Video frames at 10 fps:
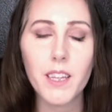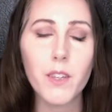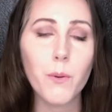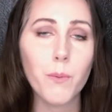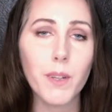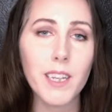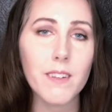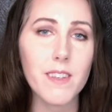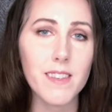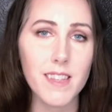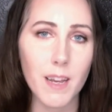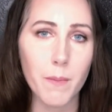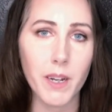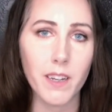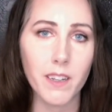You'll really have the
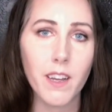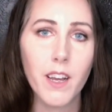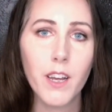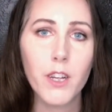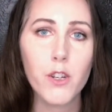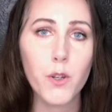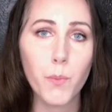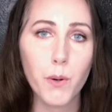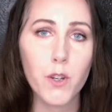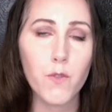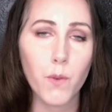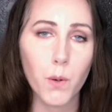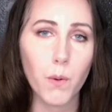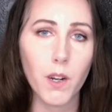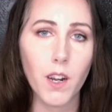stamina to push
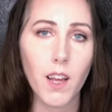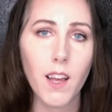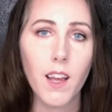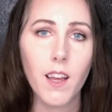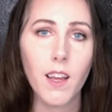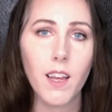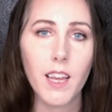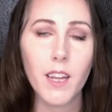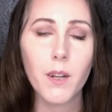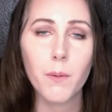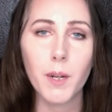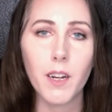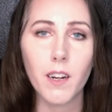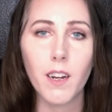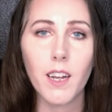forward in
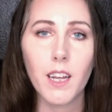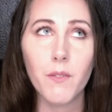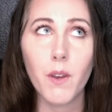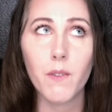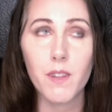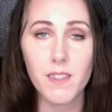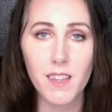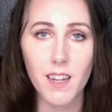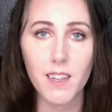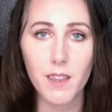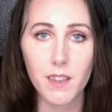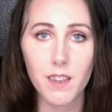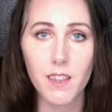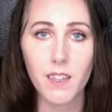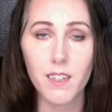career if you have the sun in
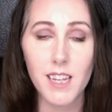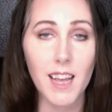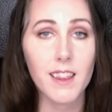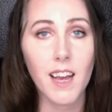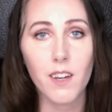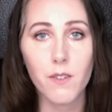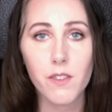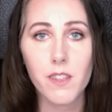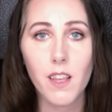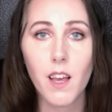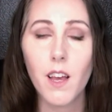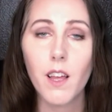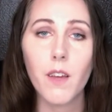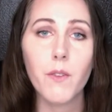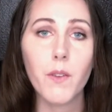the 10th house.
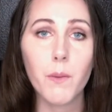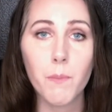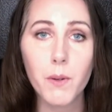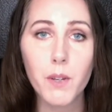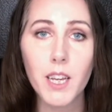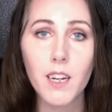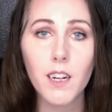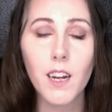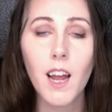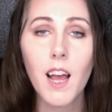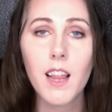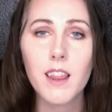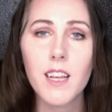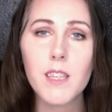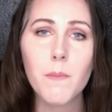If you have the moon here,
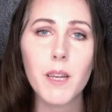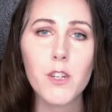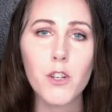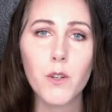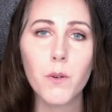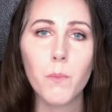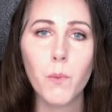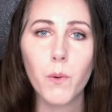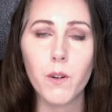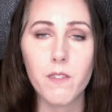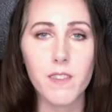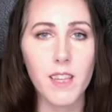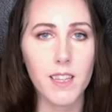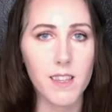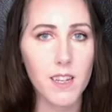this makes you more
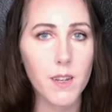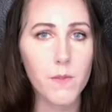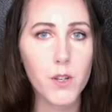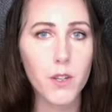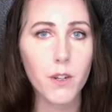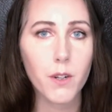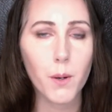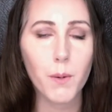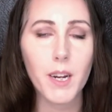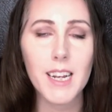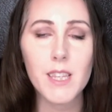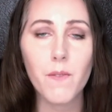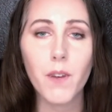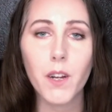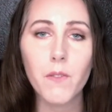sensitive to your career. It's
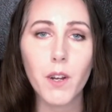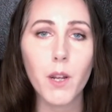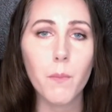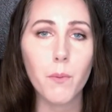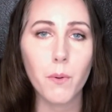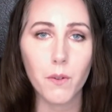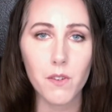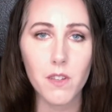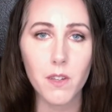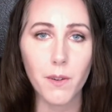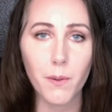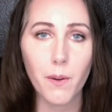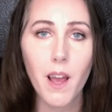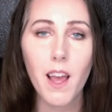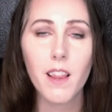very, very important to you
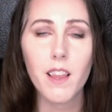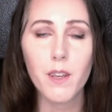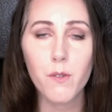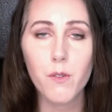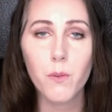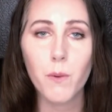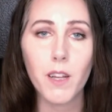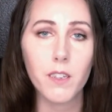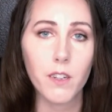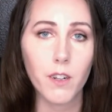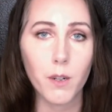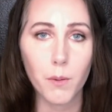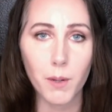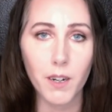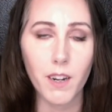that you do well in your
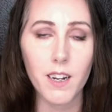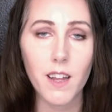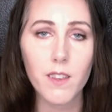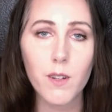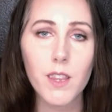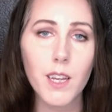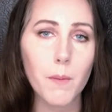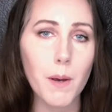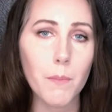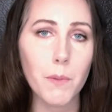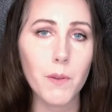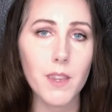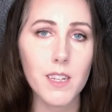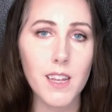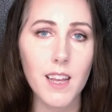career. Another thing about moon
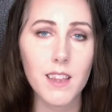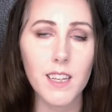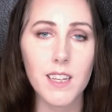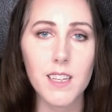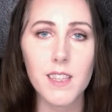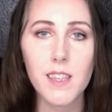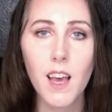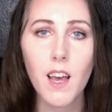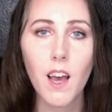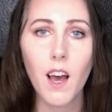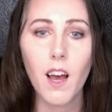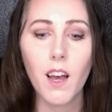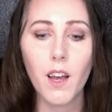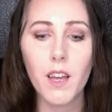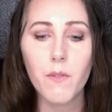in the 10th is
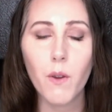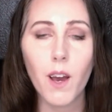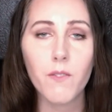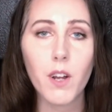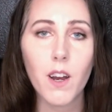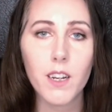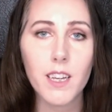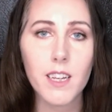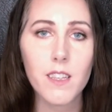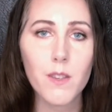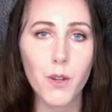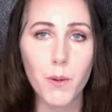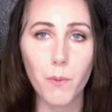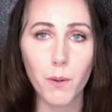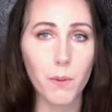if you have an audience or
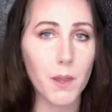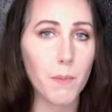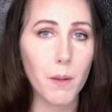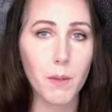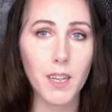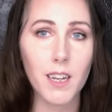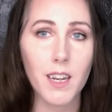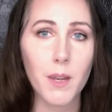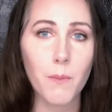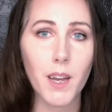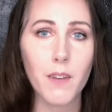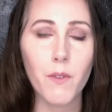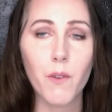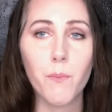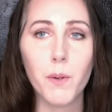you work with the public in any way,
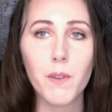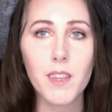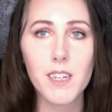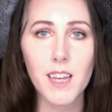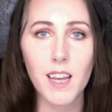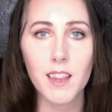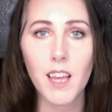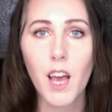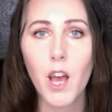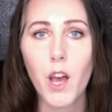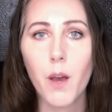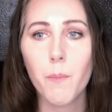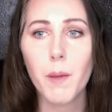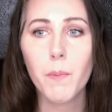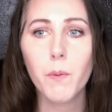if you have moon in the 10th,
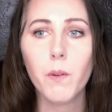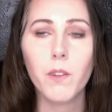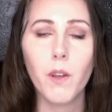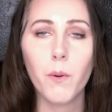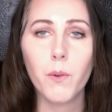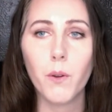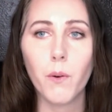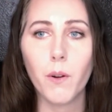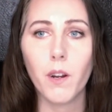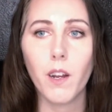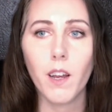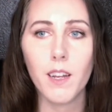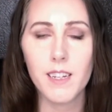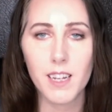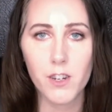people will know your
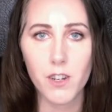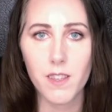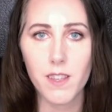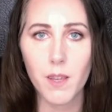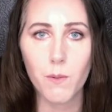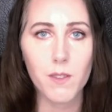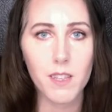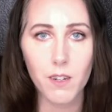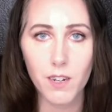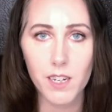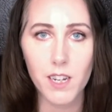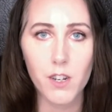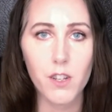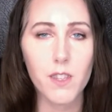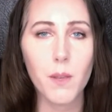intentions. They will see your
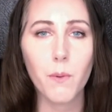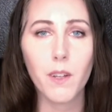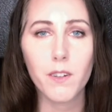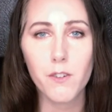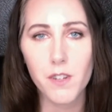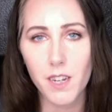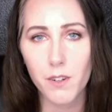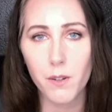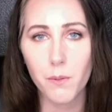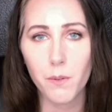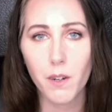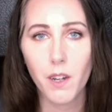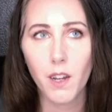intentions. They will understand you,